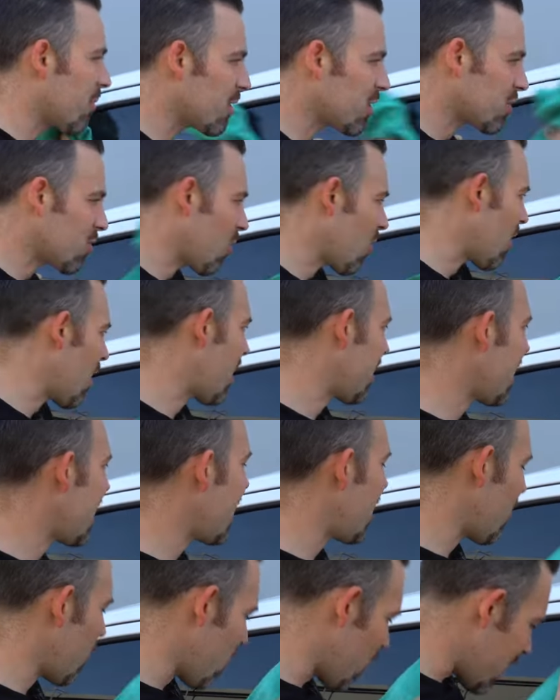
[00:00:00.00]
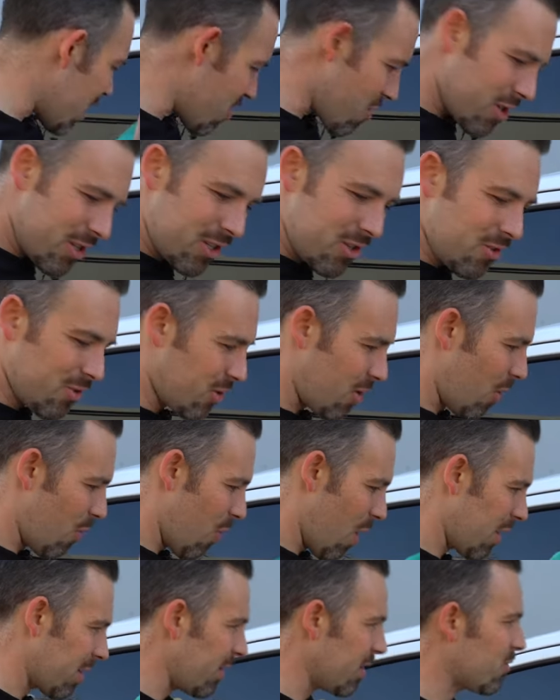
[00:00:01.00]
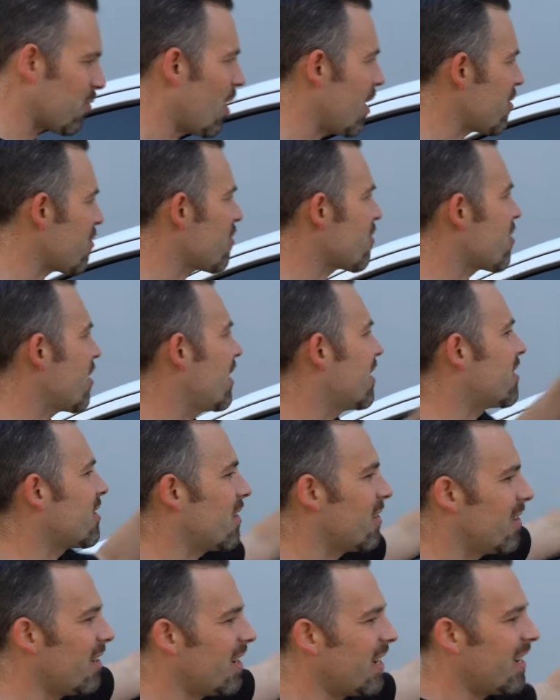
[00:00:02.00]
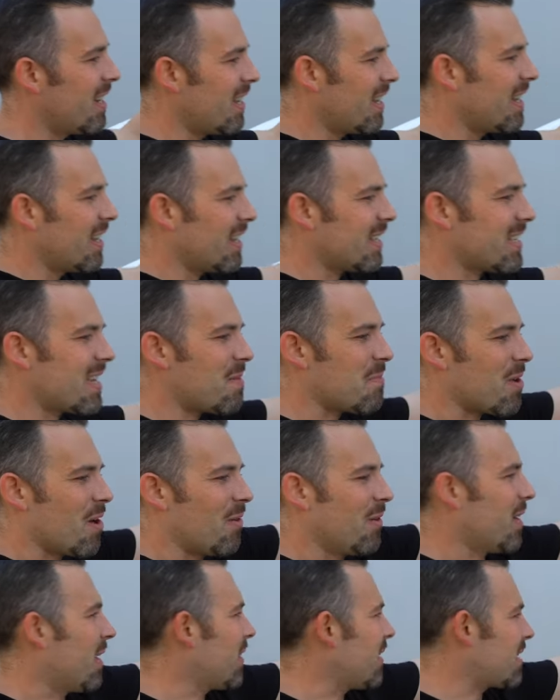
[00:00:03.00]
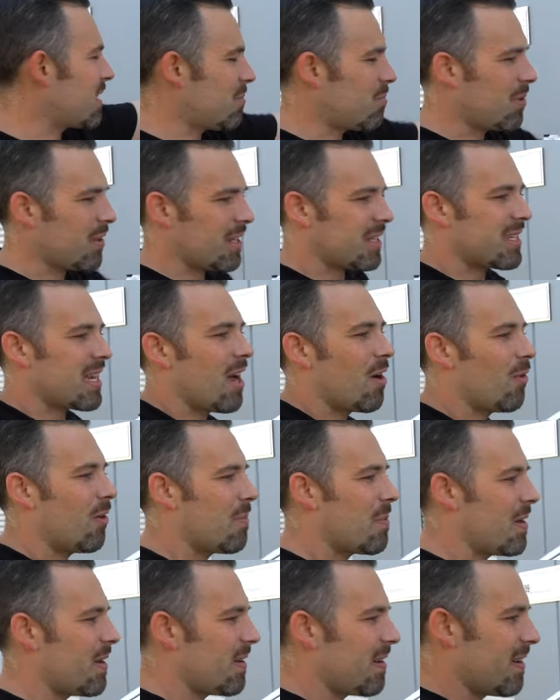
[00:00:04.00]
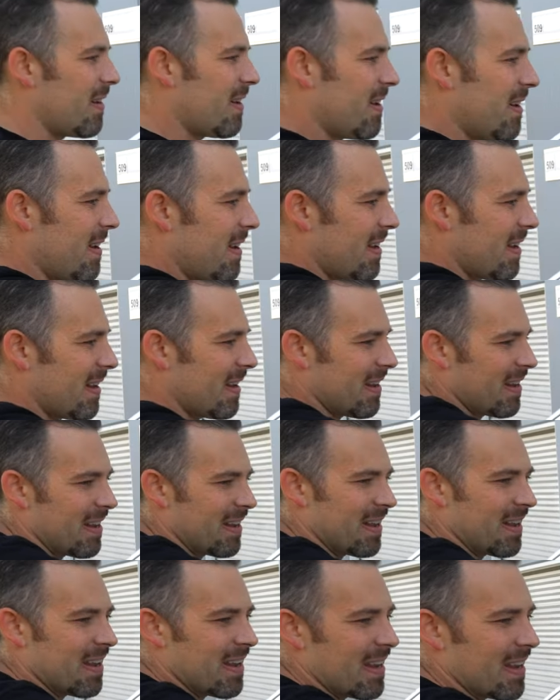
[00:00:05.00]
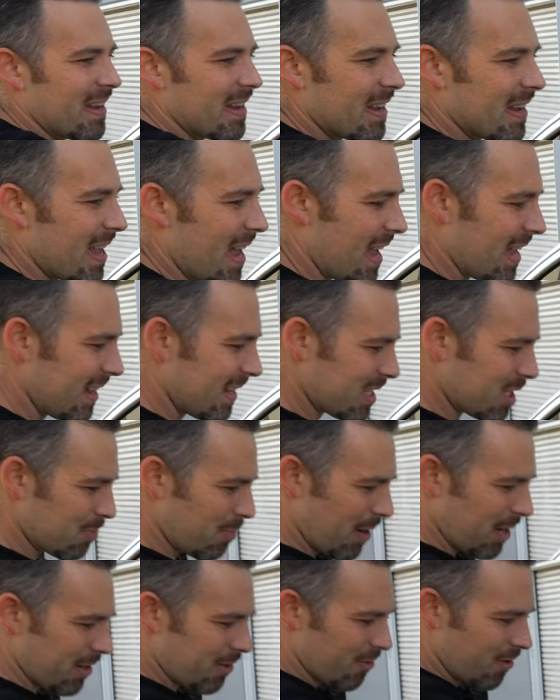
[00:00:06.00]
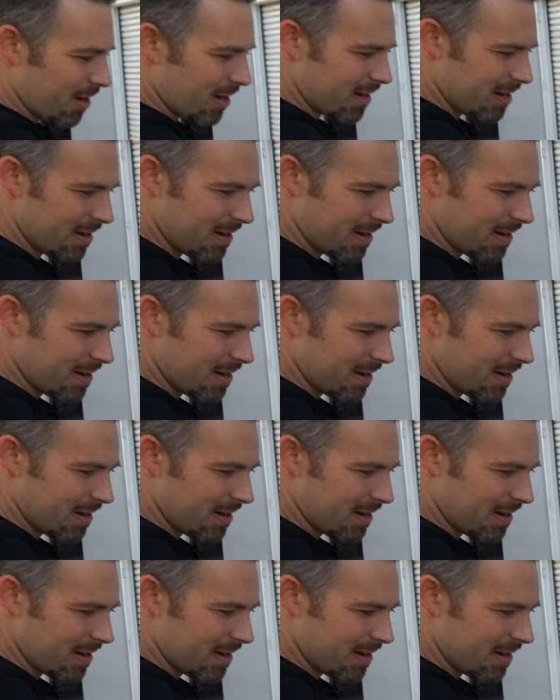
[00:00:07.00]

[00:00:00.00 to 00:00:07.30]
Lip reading: restore on it. We just used our waterless wash and shine. So let's keep going on this, put this towel up here. Okay, let's spray the door.